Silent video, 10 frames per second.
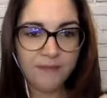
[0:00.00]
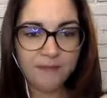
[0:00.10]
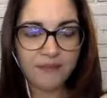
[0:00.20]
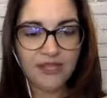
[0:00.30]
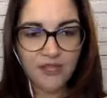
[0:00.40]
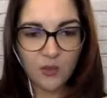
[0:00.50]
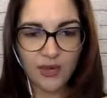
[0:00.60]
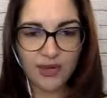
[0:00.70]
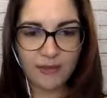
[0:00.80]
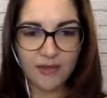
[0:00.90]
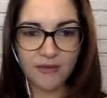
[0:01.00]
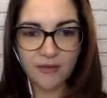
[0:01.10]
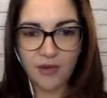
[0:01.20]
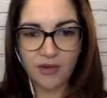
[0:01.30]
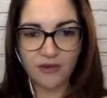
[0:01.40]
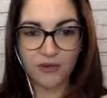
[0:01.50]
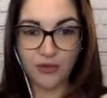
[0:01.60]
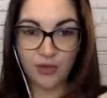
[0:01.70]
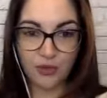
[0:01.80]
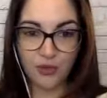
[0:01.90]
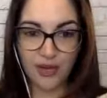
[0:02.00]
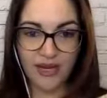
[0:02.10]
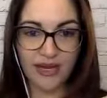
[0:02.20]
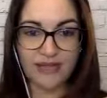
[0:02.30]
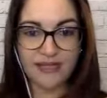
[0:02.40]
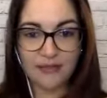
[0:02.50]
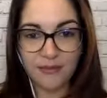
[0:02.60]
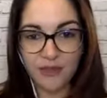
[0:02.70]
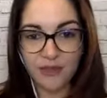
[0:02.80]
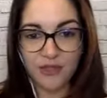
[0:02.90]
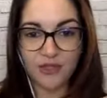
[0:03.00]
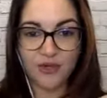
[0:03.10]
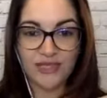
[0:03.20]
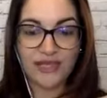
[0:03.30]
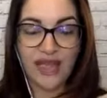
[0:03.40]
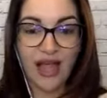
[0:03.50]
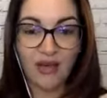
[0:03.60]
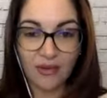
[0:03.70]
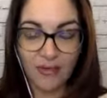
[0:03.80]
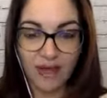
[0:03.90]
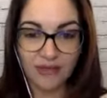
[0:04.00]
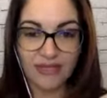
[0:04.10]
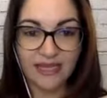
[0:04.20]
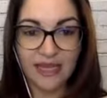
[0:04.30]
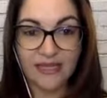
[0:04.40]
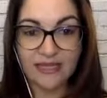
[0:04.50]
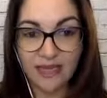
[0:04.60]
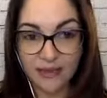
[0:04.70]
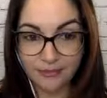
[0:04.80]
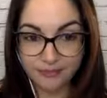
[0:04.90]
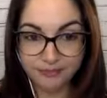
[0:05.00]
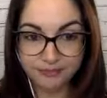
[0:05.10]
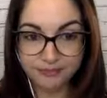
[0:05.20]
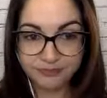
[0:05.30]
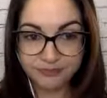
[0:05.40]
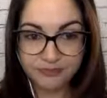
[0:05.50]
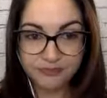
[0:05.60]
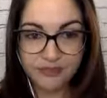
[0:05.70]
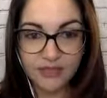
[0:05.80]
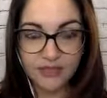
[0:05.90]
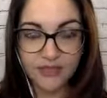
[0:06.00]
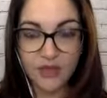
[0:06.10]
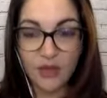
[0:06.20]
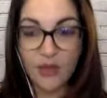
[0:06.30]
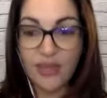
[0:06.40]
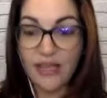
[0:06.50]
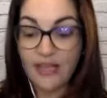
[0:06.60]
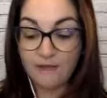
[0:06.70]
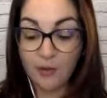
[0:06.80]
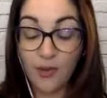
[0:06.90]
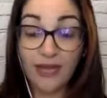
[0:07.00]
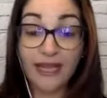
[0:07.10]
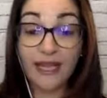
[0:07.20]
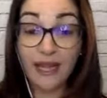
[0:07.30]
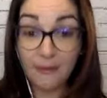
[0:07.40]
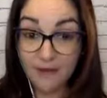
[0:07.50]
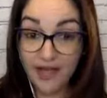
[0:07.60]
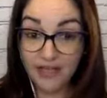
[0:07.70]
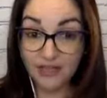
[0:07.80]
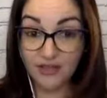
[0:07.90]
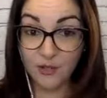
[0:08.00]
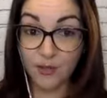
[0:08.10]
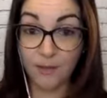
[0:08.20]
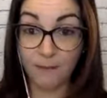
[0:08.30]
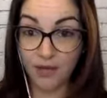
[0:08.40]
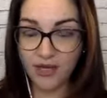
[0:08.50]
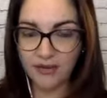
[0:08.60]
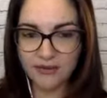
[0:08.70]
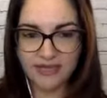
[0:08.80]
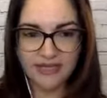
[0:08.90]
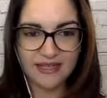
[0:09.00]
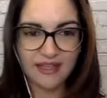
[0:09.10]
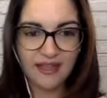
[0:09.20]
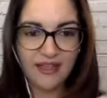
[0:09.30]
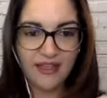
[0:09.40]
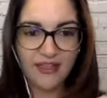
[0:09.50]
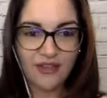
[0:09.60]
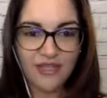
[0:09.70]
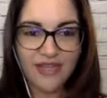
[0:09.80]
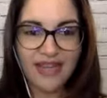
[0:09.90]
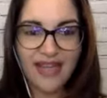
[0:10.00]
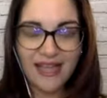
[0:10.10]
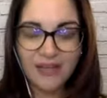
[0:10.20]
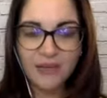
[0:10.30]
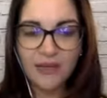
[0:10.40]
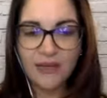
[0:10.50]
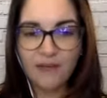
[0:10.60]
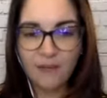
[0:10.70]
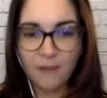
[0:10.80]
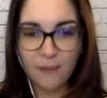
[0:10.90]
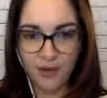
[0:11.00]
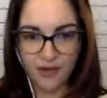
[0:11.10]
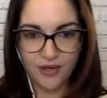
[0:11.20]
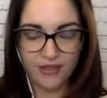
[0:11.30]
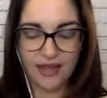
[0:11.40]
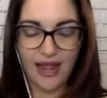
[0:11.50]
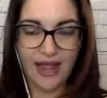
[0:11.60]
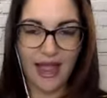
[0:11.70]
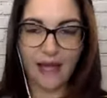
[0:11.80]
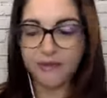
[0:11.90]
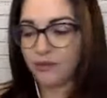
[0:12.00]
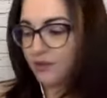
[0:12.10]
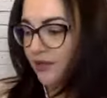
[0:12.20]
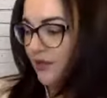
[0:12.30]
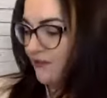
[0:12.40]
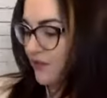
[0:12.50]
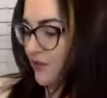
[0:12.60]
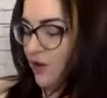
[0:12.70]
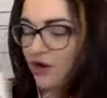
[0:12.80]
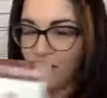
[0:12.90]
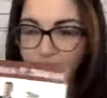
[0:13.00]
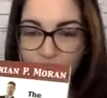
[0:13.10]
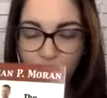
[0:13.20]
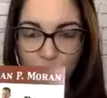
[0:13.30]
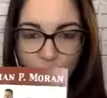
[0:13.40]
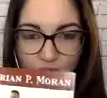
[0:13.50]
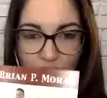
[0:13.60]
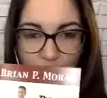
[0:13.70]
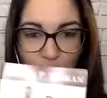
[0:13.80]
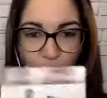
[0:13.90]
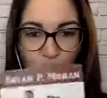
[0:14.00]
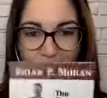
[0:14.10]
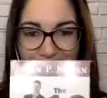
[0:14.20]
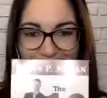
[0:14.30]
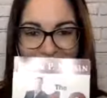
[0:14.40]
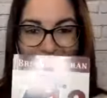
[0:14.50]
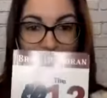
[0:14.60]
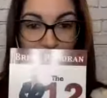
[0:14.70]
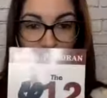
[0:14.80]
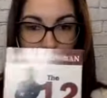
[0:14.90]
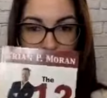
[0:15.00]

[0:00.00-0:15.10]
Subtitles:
This way it becomes part of you and not something you're stressing out about to get it done. So if you want to kick it up a notch, and this is where the book comes in, there's an expert level book that I absolutely love. It's called The 12-Week Year.